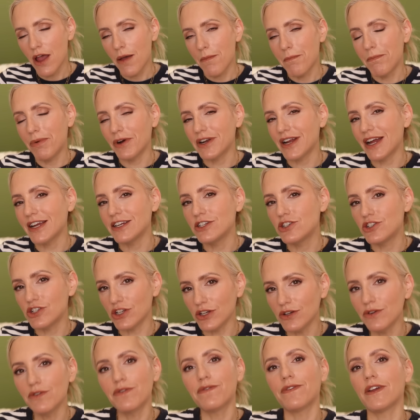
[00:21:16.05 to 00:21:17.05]
but I
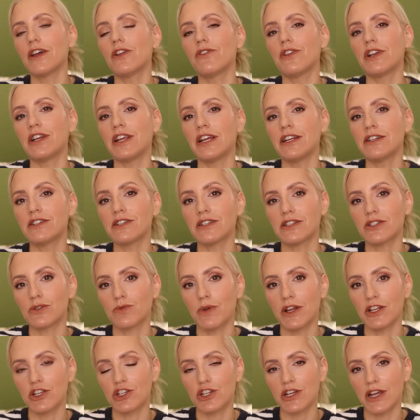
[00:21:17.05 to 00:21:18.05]
do feel the need to
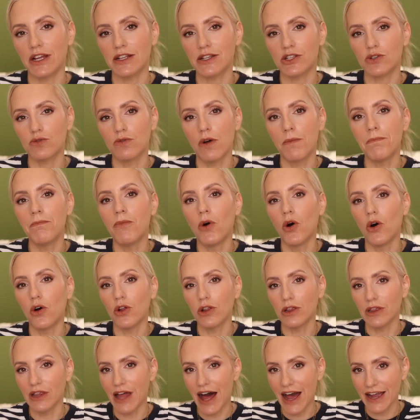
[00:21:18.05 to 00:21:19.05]
switch it to a
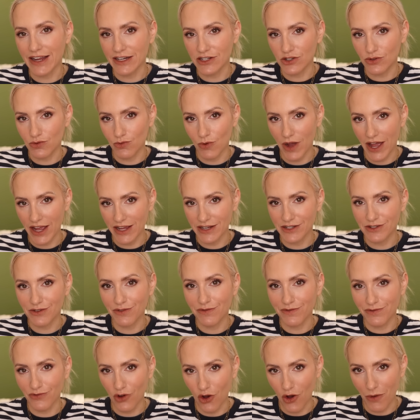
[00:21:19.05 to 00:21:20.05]
more lightweight
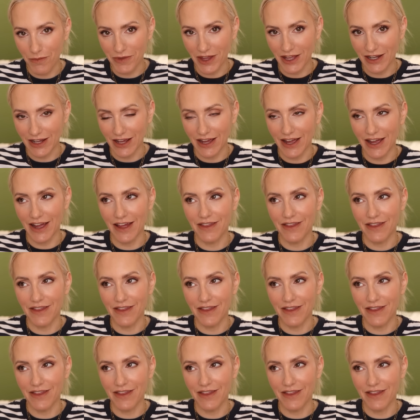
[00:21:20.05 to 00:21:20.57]
formula,